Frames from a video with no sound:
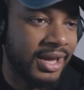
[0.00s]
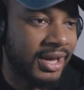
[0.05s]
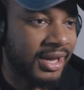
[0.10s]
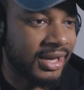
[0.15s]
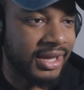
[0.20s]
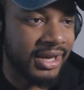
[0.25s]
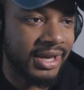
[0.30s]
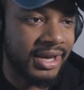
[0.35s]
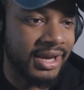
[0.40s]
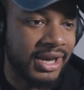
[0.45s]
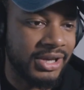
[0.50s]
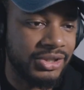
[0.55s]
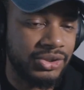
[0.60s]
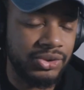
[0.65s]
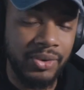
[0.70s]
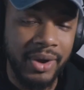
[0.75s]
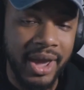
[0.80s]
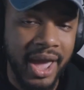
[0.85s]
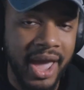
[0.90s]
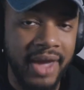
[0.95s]
Again, guys,
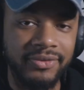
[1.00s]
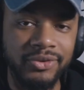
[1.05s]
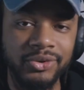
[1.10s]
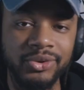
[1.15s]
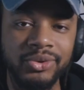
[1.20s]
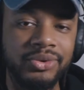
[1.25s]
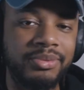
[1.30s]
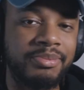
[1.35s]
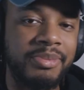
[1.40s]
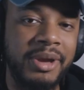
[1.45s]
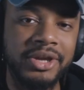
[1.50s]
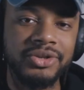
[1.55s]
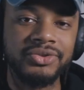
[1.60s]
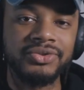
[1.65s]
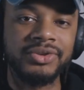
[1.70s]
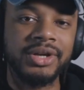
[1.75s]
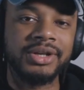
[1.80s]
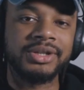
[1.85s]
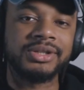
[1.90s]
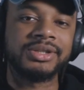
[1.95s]
you don't have to do the
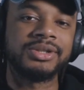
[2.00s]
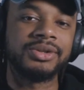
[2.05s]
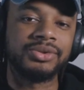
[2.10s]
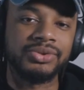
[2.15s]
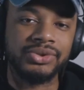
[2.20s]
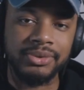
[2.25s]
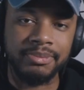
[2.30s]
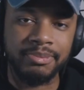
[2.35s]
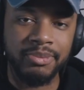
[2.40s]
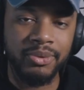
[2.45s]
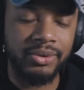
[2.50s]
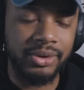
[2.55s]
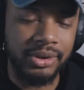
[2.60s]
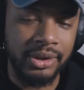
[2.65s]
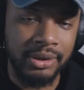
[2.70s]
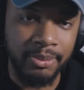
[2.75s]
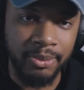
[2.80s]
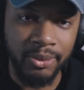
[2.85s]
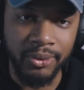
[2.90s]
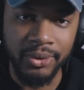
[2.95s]
Patreon and still support
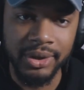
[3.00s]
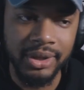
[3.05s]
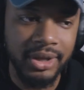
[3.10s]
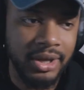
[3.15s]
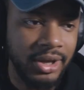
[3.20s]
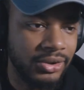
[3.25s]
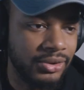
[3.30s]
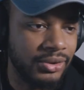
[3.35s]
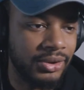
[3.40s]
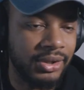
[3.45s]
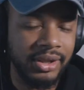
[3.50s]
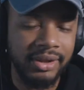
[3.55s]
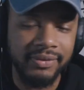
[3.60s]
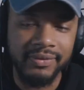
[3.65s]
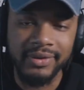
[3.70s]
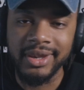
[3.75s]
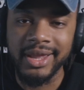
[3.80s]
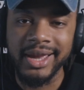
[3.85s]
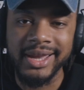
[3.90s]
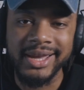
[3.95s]
your boy. You can
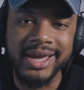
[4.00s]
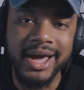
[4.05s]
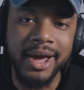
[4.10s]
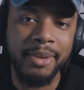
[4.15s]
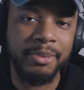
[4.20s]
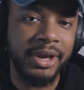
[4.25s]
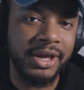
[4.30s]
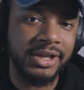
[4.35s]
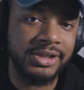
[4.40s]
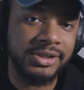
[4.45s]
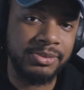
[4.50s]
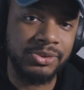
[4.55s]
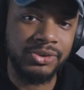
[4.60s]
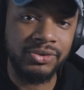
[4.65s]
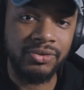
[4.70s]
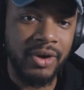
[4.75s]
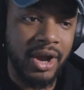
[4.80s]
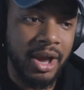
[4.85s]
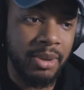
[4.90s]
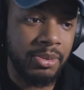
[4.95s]
leave a like, comment, and
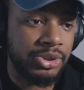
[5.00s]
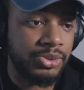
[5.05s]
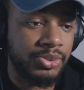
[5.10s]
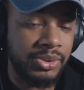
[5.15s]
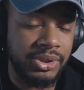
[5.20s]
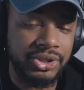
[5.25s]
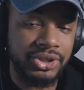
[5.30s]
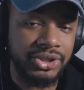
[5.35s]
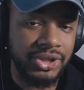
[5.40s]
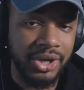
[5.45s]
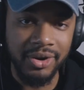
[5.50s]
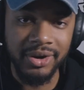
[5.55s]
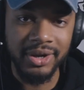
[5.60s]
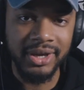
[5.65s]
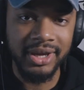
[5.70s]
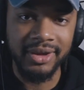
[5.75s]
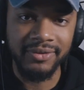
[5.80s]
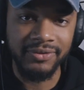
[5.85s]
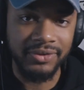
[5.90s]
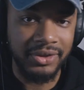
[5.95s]
subscribe, as well as
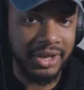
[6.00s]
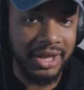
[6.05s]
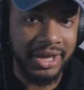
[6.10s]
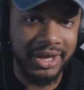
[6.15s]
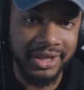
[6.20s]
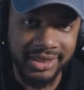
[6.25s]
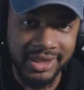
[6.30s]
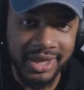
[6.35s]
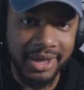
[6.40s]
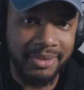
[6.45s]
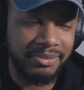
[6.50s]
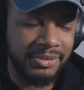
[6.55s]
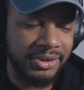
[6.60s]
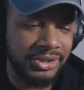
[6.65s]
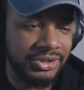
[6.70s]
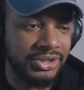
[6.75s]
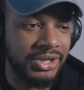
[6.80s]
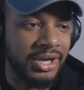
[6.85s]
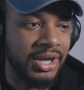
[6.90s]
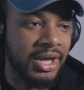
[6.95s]
sharing it if you like it that
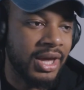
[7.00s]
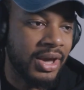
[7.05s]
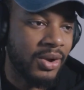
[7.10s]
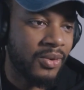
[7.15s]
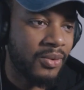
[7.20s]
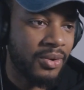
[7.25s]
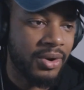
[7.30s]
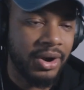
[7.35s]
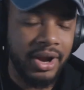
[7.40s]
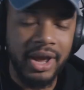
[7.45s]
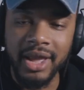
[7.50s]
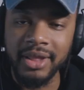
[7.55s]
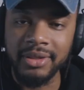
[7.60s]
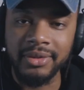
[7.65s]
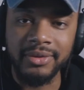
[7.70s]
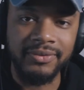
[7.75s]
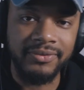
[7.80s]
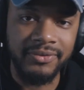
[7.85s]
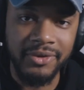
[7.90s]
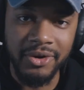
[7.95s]
much. Or
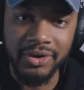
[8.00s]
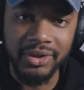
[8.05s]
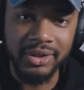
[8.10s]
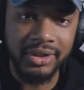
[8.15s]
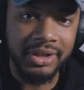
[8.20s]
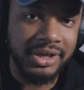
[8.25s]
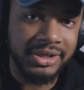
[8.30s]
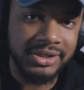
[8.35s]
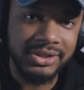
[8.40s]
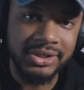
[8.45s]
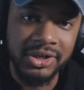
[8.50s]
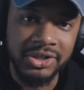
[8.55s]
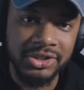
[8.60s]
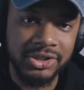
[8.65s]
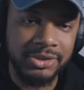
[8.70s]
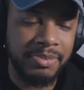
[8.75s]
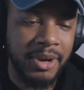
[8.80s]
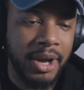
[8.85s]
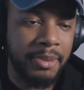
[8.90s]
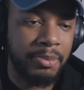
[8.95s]
at the very least,
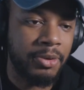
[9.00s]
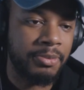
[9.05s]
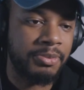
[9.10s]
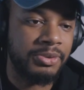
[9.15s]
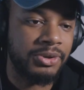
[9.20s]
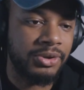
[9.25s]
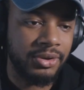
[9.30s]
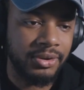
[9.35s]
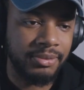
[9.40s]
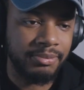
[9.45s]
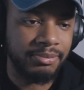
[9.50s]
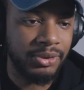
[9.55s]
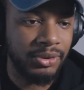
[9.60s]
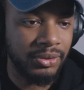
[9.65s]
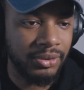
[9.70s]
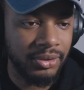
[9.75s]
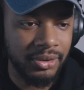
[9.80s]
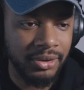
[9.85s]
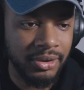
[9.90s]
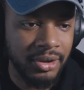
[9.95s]
just pop open your
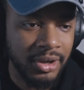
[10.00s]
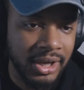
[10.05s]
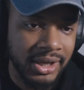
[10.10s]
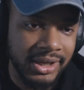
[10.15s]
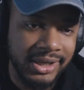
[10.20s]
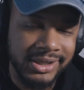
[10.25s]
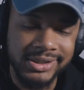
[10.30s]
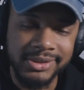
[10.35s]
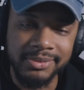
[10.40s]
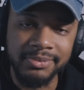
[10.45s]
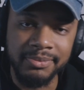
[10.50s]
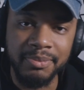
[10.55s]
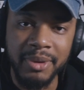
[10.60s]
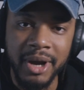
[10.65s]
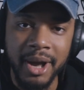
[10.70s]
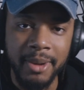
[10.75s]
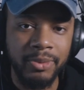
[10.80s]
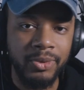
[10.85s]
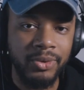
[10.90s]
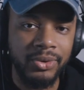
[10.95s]
computer, get some
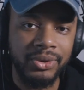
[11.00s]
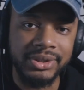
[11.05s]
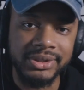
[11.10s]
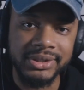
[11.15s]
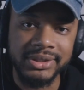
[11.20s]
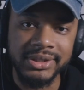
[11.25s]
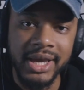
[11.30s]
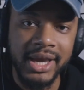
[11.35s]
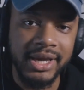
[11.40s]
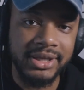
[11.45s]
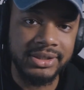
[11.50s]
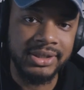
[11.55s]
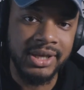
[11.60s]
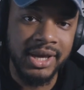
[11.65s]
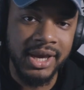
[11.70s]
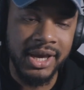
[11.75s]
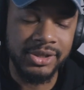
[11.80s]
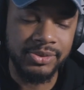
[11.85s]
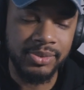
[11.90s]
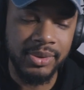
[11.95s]
popcorn and snacks
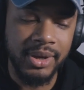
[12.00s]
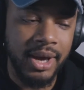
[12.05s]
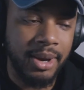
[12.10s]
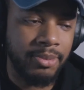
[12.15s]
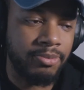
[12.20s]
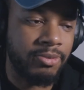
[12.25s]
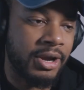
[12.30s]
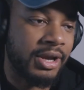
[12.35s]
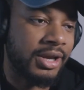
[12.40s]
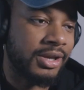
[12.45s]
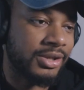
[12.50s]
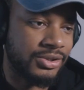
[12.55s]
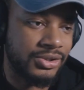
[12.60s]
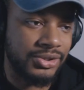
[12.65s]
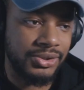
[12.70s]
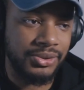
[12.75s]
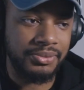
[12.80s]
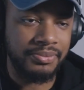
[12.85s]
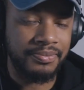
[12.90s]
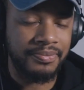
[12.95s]
as we hop right
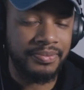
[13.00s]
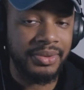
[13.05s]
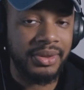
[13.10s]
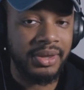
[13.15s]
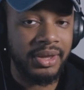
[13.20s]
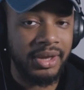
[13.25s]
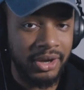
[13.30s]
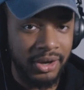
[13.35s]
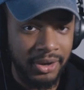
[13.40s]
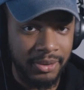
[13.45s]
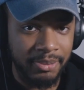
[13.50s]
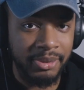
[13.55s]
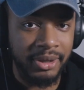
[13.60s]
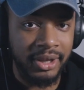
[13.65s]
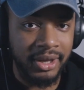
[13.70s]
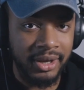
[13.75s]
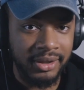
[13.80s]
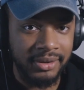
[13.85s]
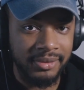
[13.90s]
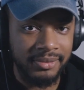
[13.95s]
into
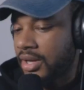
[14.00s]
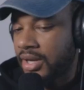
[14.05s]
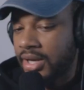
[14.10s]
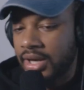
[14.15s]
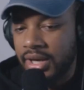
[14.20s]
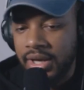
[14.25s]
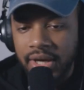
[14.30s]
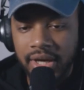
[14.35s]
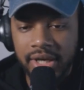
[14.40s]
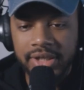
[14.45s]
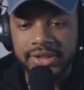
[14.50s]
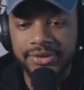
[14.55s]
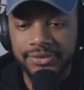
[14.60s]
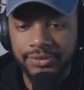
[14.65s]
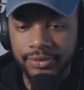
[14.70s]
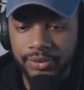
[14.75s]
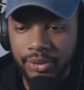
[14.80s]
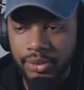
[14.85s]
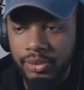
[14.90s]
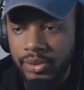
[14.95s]
Airplane. Again, guys,
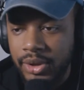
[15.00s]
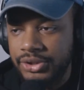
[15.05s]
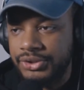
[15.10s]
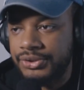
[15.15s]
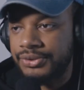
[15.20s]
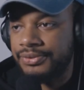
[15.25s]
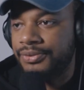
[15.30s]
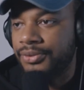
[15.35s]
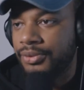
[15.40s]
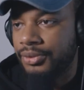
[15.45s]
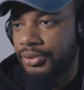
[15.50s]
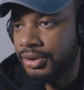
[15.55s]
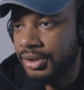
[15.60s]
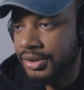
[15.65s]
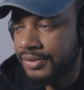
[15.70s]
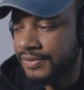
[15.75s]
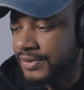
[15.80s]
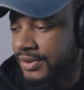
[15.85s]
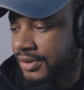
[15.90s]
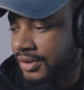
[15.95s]
if you want to watch the full
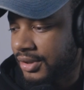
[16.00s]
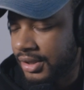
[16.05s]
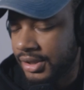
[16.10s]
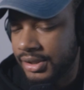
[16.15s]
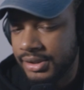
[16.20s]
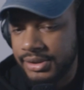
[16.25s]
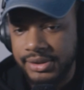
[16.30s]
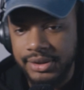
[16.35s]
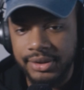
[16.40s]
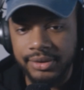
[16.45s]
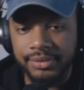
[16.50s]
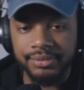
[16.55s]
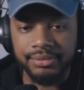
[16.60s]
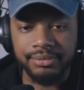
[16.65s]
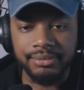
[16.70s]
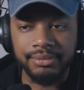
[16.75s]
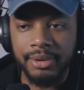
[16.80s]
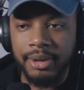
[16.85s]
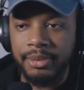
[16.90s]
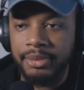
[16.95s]
length to these
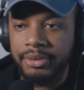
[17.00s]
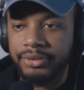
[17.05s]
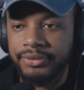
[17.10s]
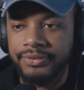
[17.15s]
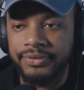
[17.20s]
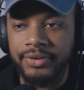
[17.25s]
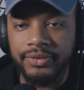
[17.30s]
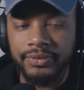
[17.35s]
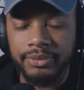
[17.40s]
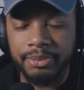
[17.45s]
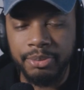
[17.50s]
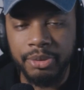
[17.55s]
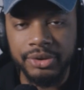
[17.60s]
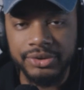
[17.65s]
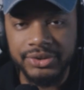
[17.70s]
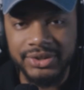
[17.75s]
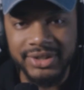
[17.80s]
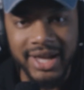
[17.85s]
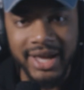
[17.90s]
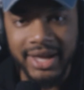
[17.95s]
and maybe your favorite
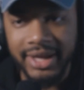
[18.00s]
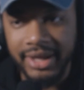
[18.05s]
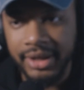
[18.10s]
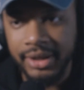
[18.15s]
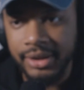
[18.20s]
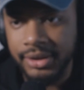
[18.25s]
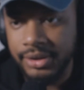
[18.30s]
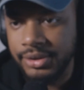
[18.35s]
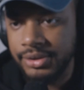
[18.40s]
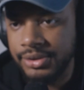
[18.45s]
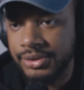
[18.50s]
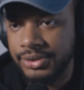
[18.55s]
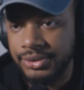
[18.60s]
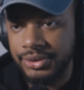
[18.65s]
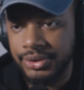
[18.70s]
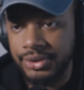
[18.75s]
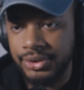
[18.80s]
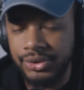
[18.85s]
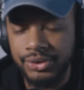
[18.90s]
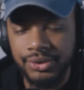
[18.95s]
part's not
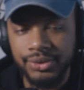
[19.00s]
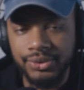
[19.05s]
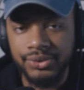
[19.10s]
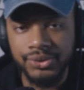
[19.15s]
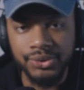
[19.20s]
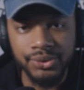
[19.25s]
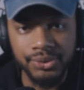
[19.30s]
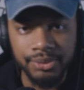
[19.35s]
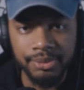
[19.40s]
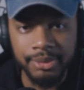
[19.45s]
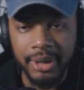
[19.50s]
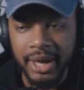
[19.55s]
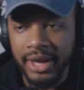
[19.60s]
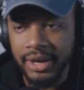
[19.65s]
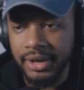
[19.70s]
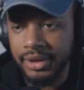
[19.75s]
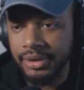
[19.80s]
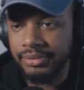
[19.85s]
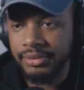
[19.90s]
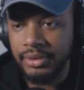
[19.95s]
into the YouTube
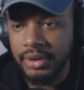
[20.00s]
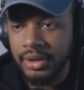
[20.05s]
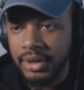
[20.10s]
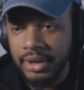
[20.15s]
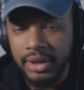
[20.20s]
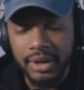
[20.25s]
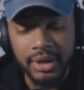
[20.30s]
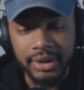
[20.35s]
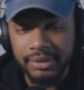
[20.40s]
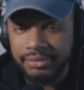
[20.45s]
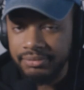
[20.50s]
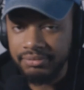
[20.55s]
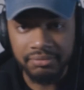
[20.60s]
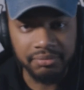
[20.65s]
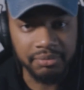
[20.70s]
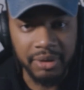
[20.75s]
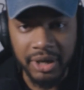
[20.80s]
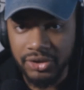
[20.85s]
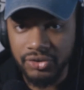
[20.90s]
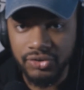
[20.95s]
edit,
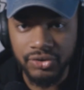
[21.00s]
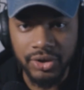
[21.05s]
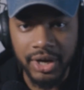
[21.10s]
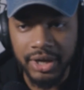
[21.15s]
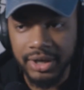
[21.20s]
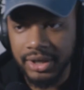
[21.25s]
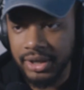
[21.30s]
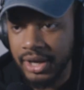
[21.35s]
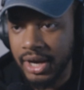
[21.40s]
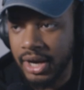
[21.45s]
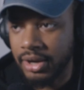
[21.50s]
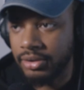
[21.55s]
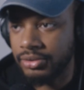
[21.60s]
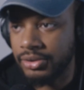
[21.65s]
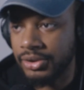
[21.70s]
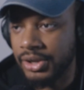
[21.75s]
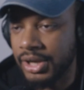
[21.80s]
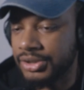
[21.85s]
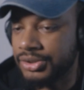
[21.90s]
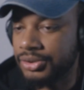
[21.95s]
Patreon it out.
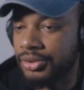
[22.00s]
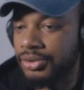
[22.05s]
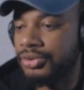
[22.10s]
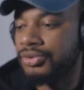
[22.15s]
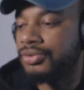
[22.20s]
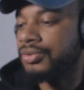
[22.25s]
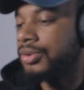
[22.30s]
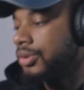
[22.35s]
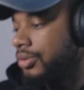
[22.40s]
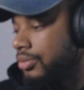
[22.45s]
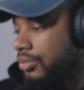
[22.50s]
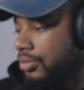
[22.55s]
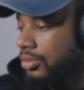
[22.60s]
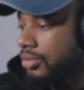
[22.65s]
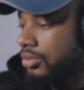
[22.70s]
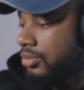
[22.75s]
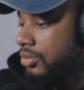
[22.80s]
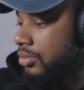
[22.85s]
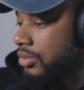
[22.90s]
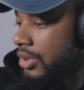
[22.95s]
You guys know the drill.
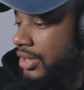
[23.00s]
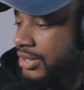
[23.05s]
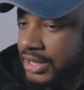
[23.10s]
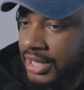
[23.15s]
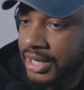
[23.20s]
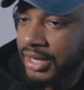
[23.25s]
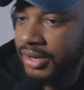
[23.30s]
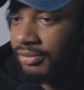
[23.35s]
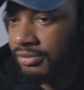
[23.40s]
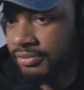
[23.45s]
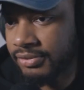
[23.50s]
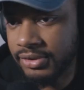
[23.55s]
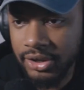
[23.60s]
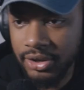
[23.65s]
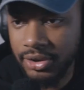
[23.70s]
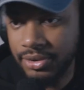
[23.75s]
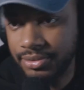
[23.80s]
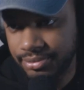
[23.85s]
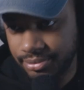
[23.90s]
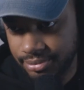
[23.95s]
I say it every
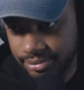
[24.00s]
video.